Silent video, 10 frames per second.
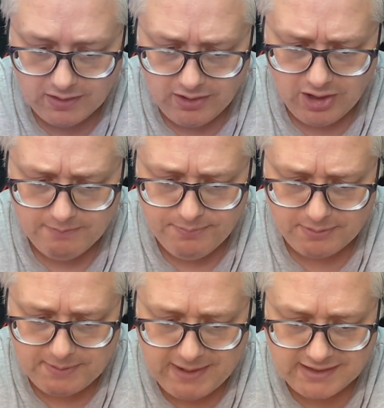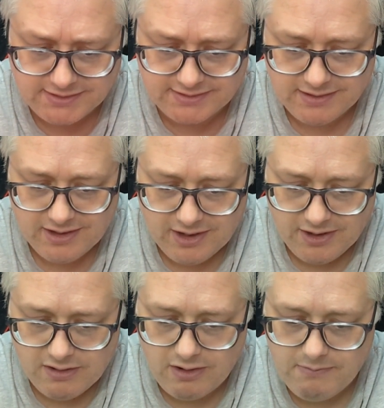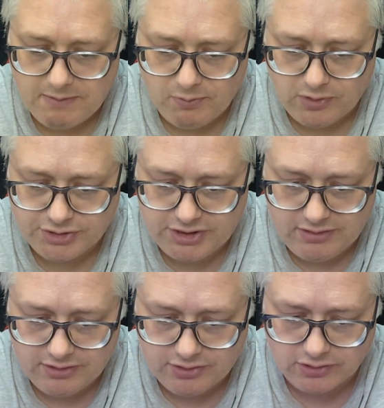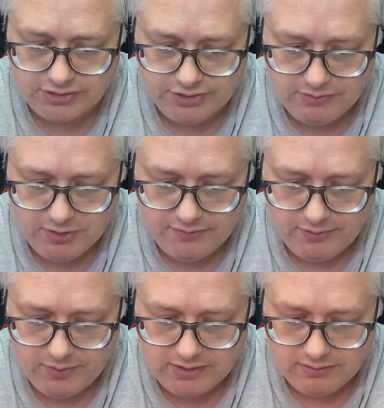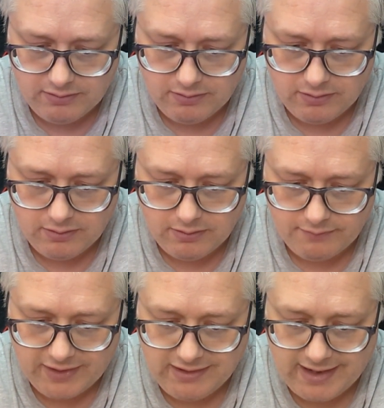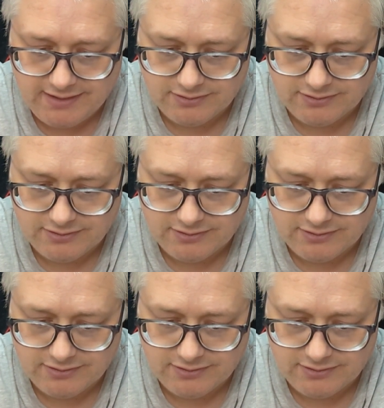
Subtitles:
Bobby Bits. I remember watching the Doctor Who movie when they landed